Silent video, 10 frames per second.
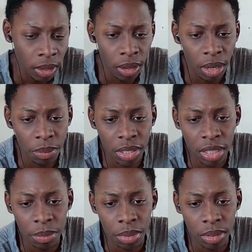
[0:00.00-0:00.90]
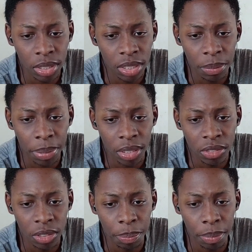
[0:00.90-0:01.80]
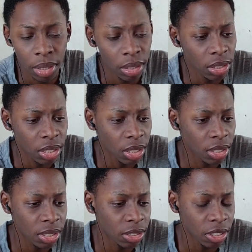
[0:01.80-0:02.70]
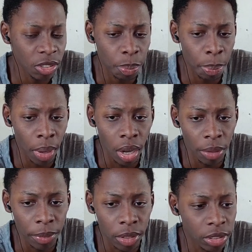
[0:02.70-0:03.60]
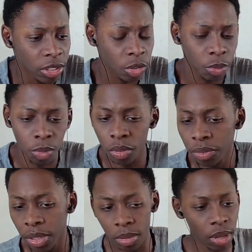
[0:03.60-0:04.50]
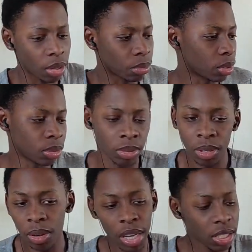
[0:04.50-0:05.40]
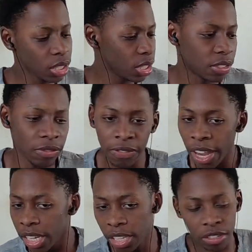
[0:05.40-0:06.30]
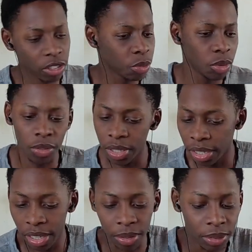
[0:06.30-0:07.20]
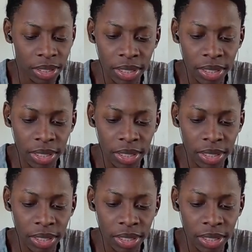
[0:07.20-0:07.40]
All I'm seeing, bro, is a bunch of is is just blubber just moving around, bro. All I see is fatness just moving around.